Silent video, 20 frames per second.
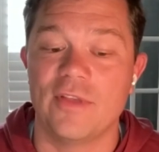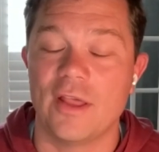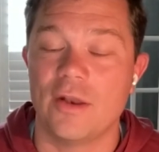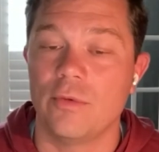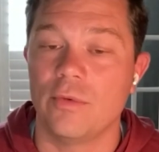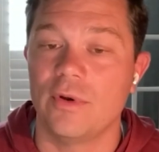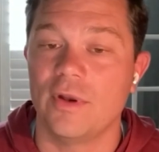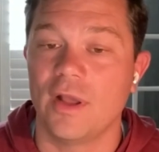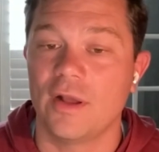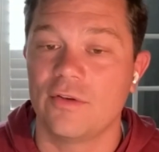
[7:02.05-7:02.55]

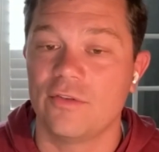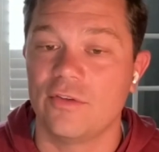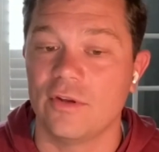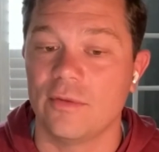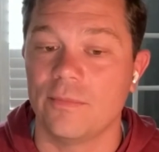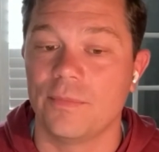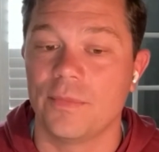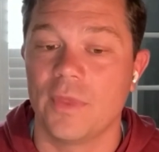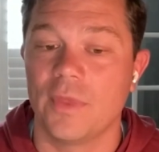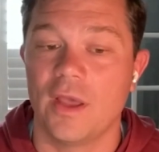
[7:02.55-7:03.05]
cytoreduction,
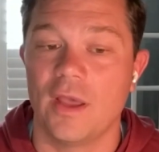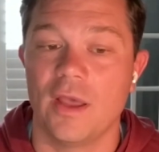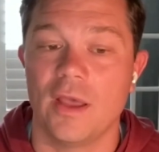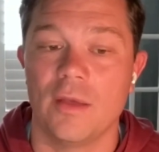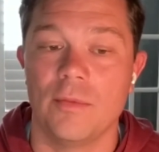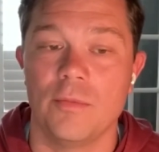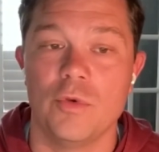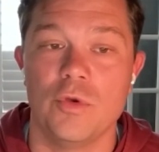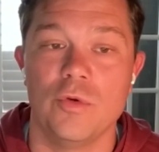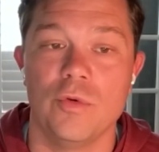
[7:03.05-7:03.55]

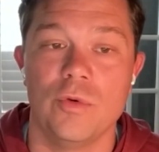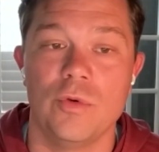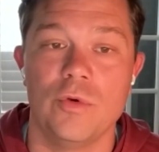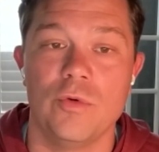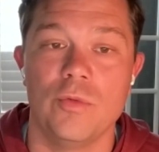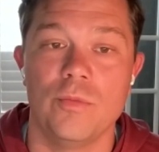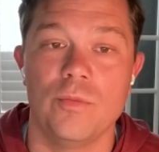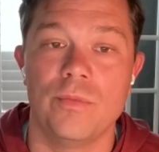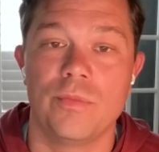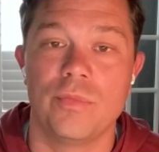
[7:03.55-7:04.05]

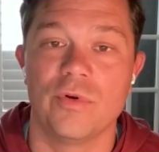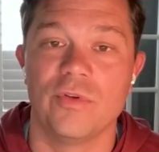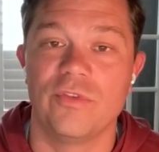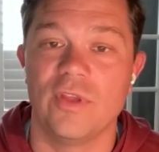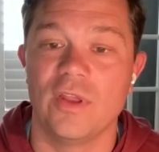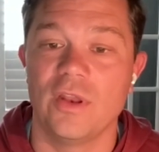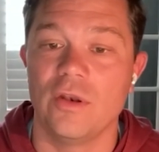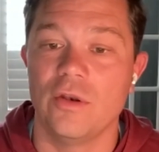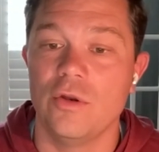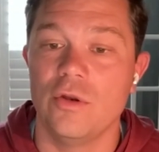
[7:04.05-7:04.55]
who
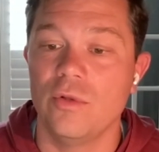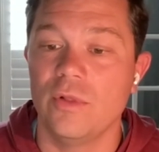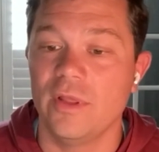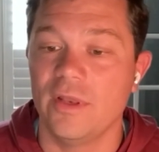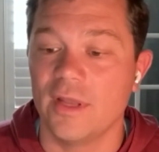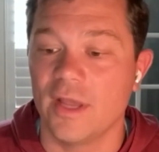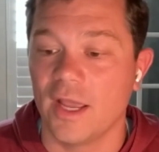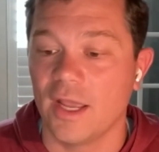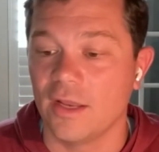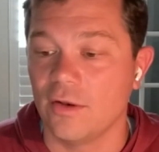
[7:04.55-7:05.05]
present newly
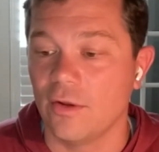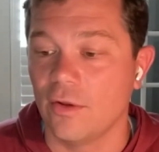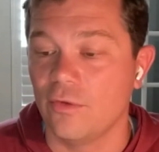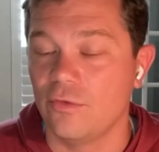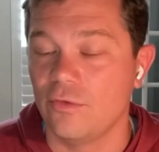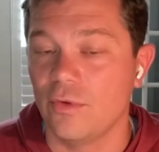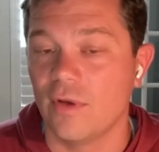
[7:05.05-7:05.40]
diagnosed,